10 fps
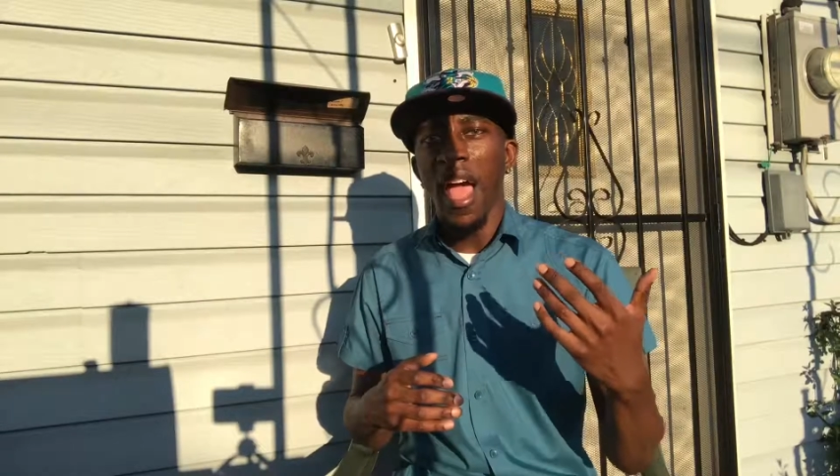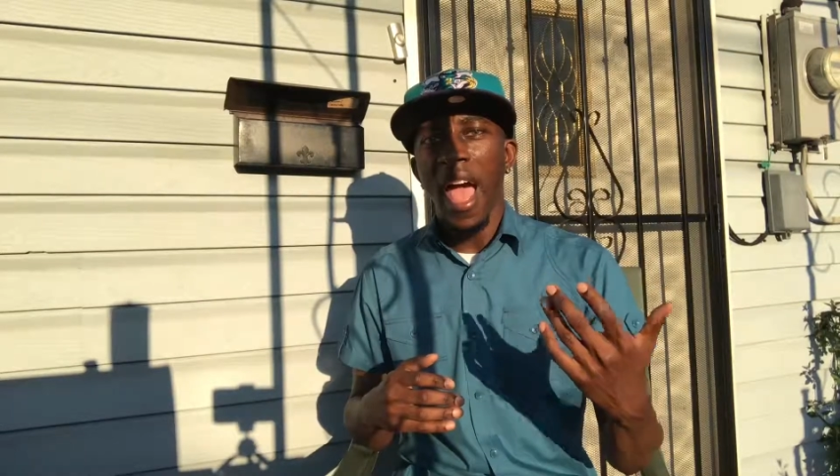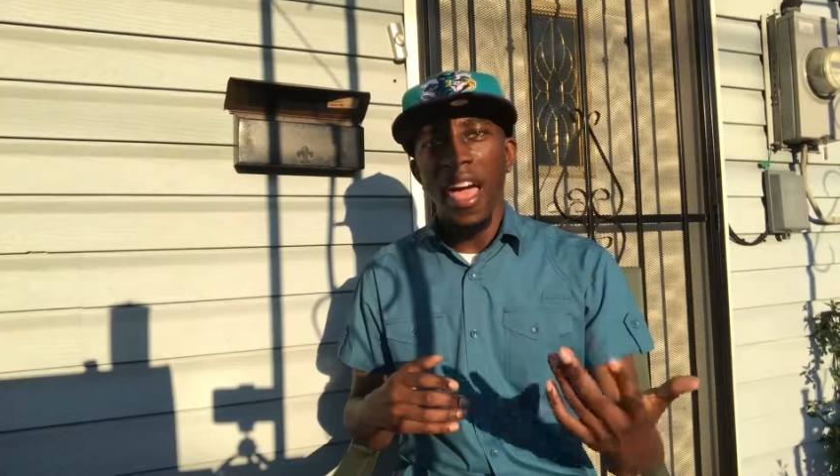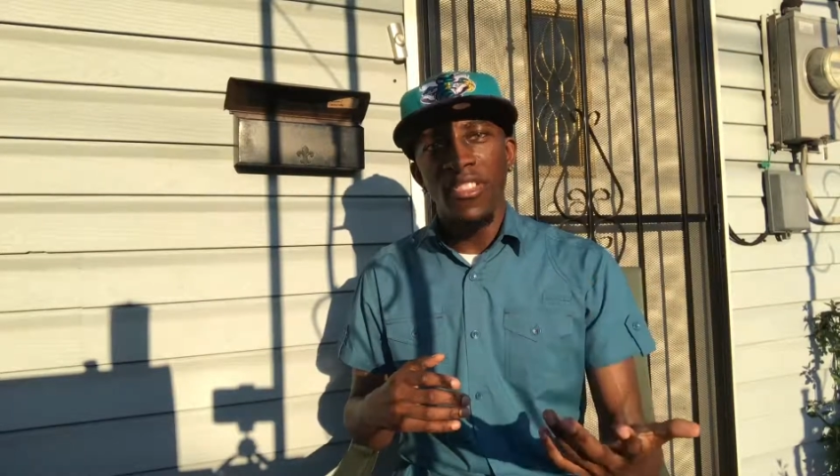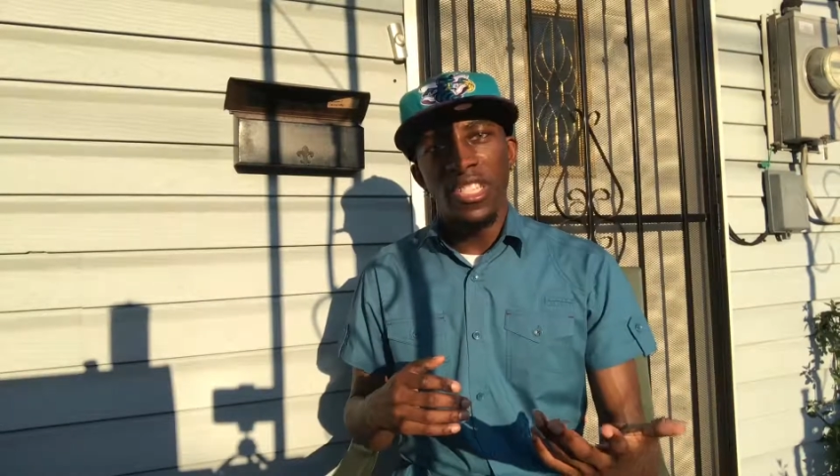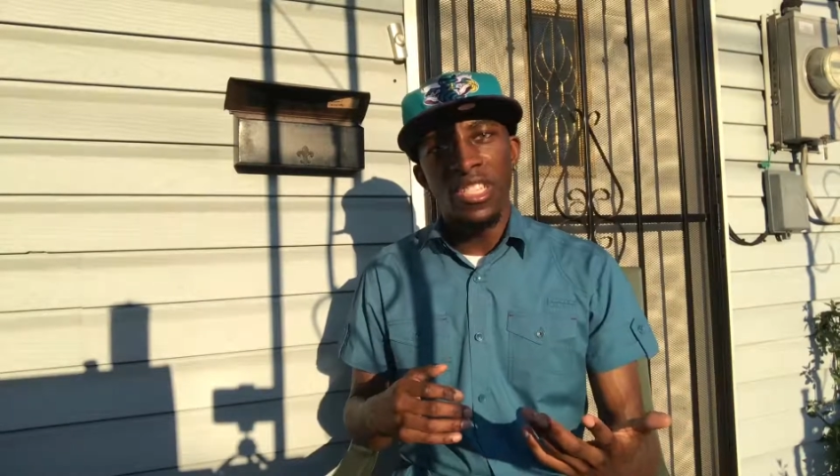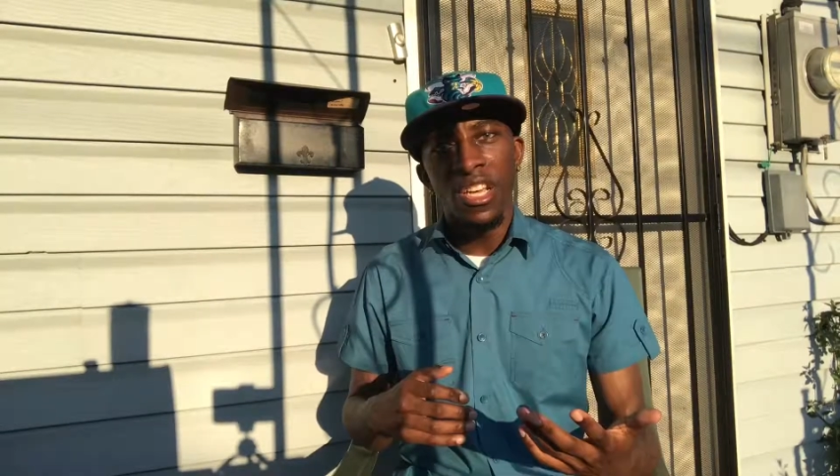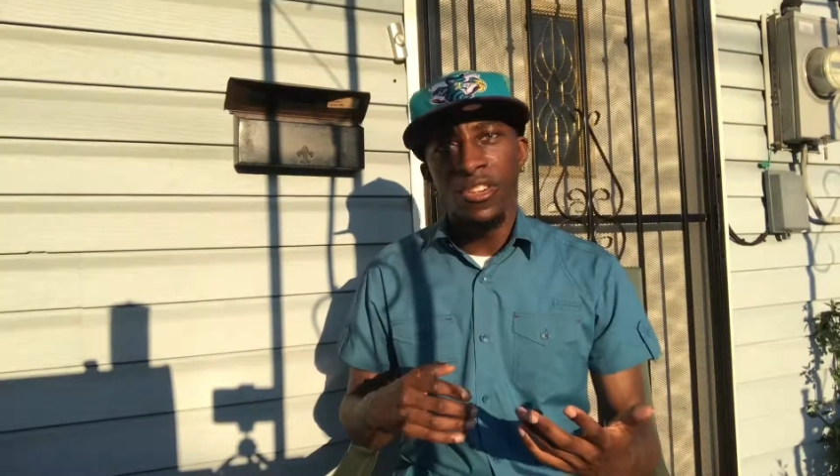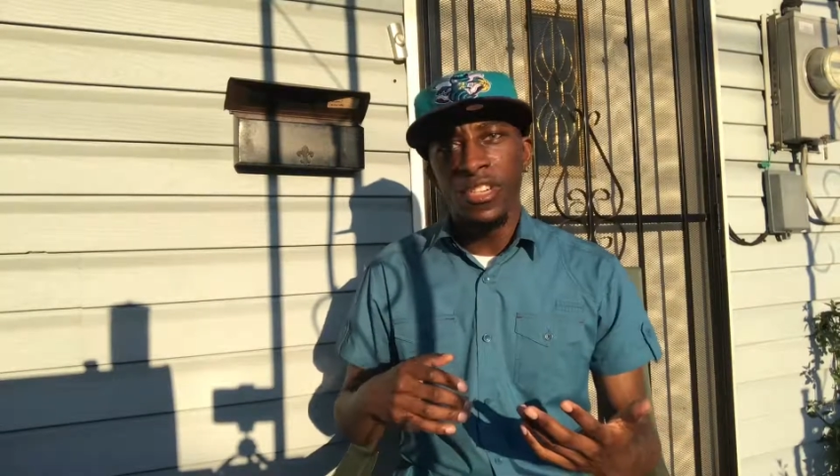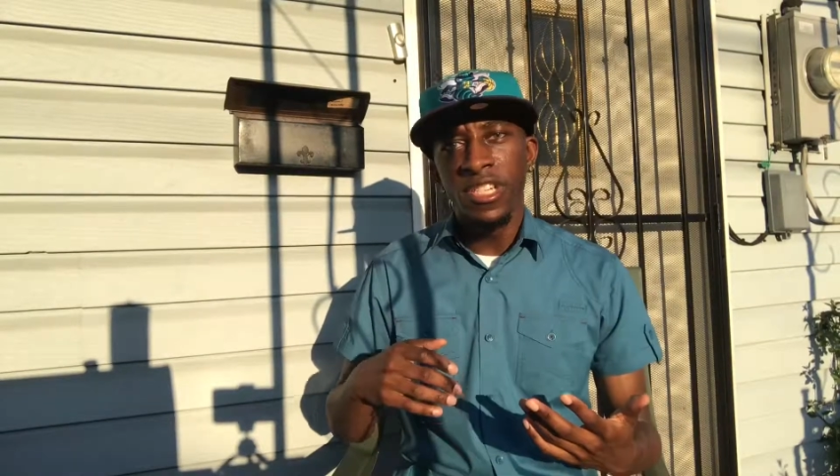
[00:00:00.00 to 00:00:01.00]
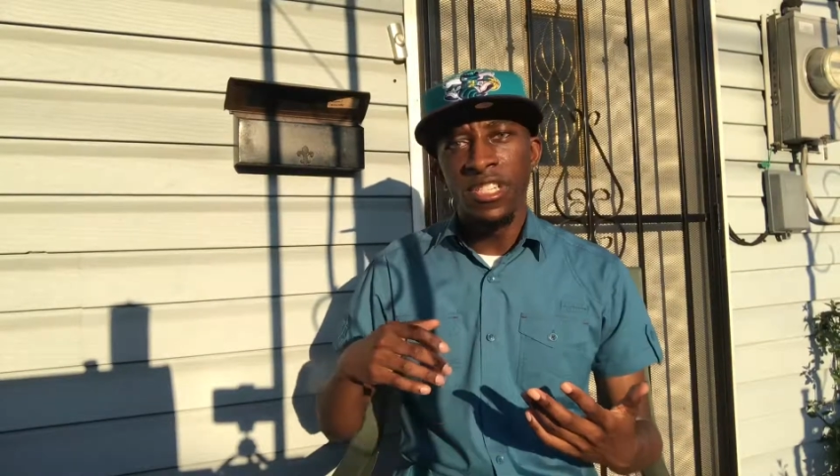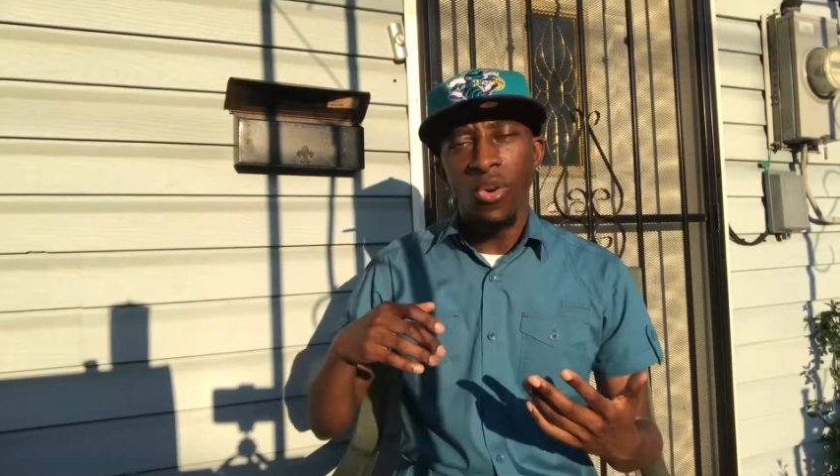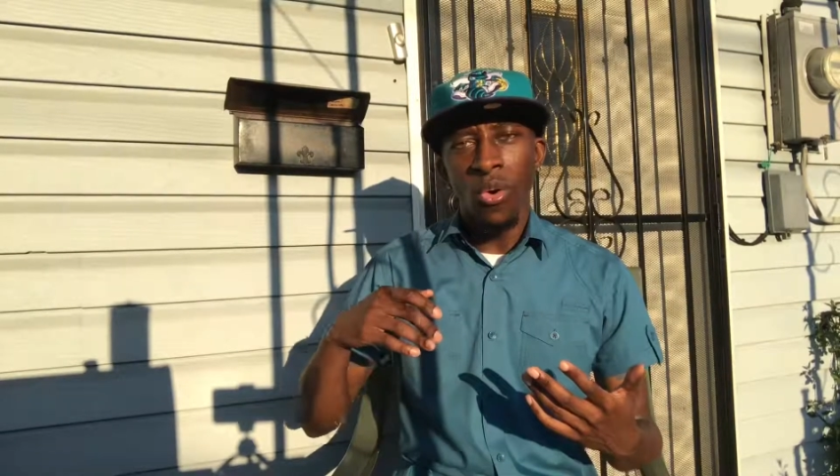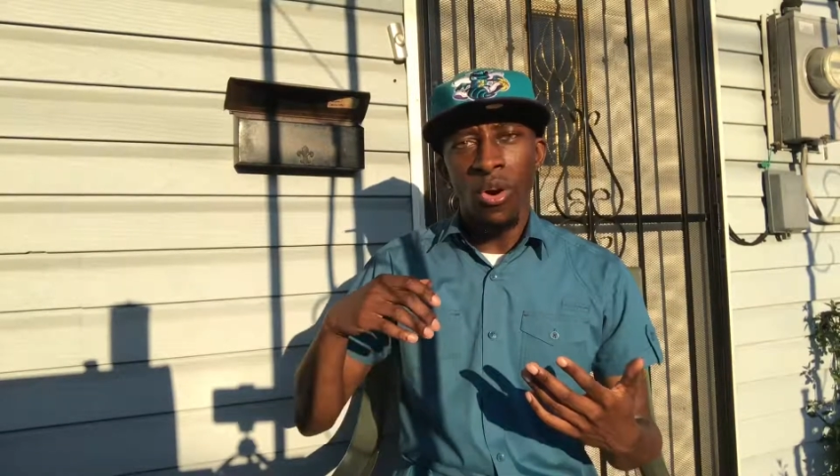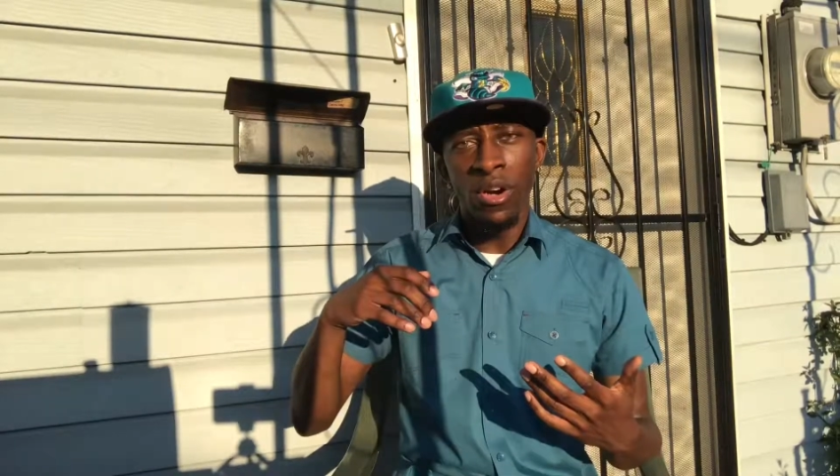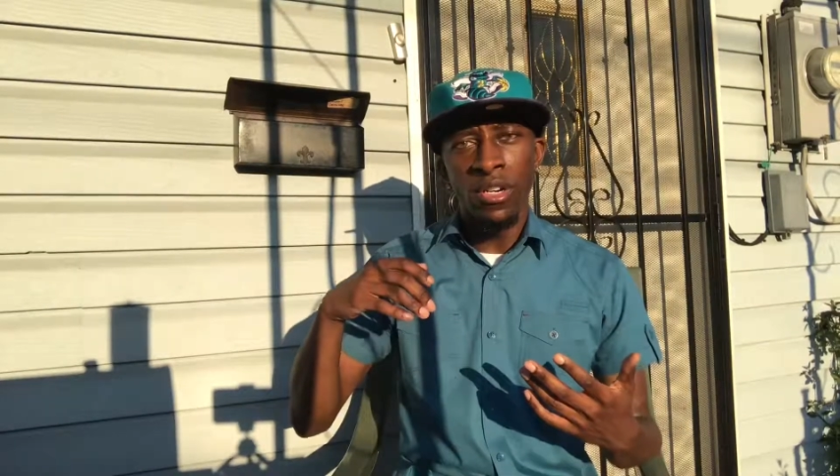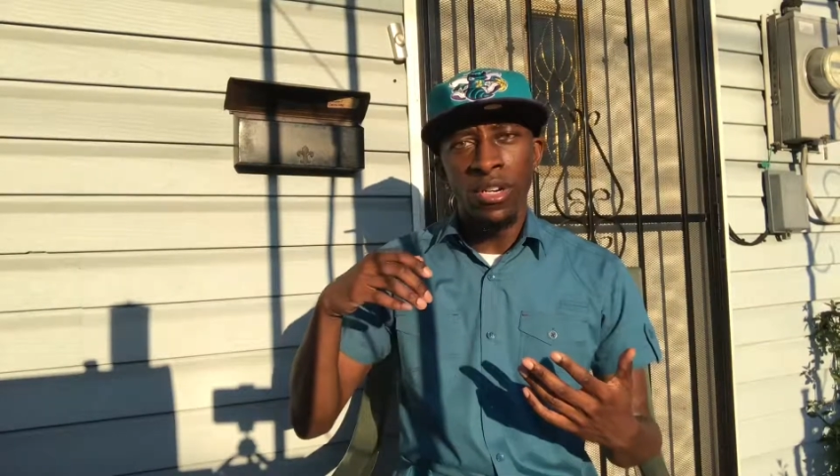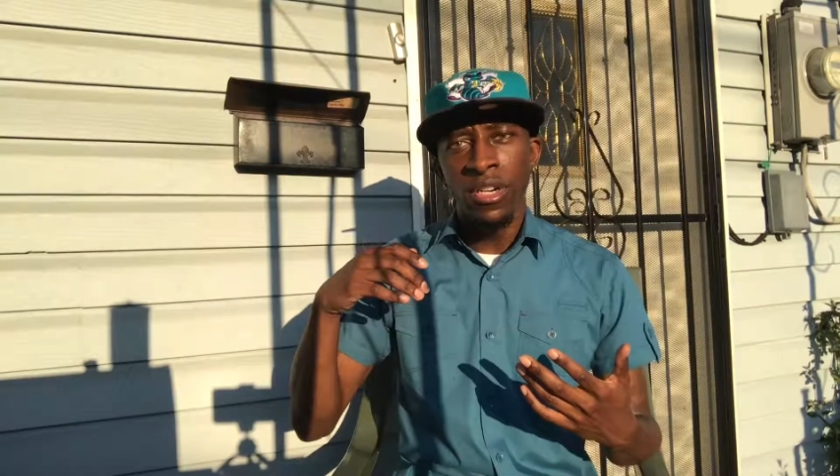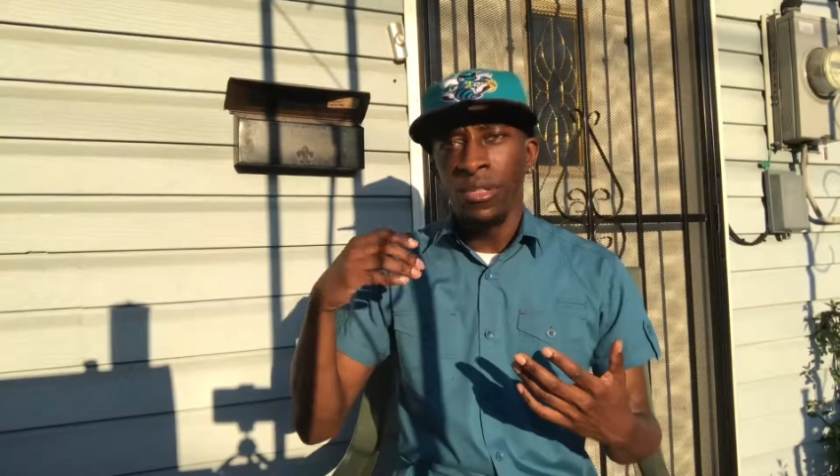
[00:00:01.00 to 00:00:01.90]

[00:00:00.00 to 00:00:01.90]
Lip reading: adversaries or